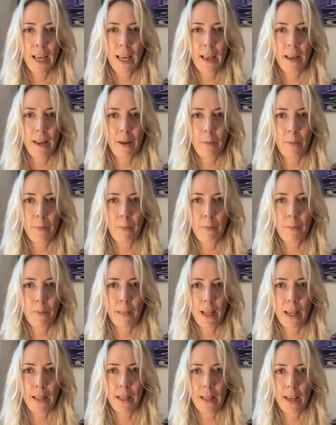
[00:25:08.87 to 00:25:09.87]
And
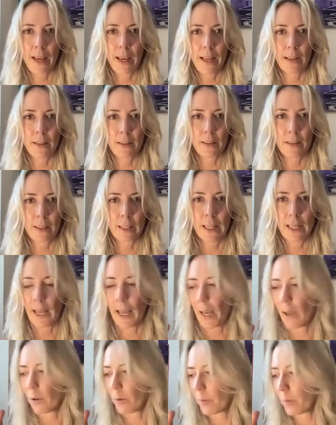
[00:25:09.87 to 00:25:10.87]
that can
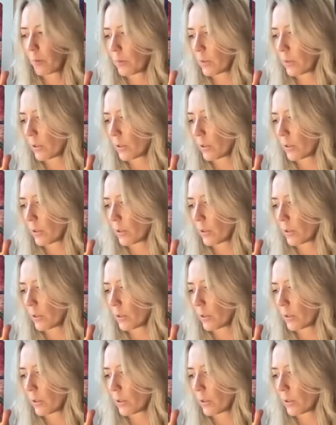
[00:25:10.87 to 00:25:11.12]
help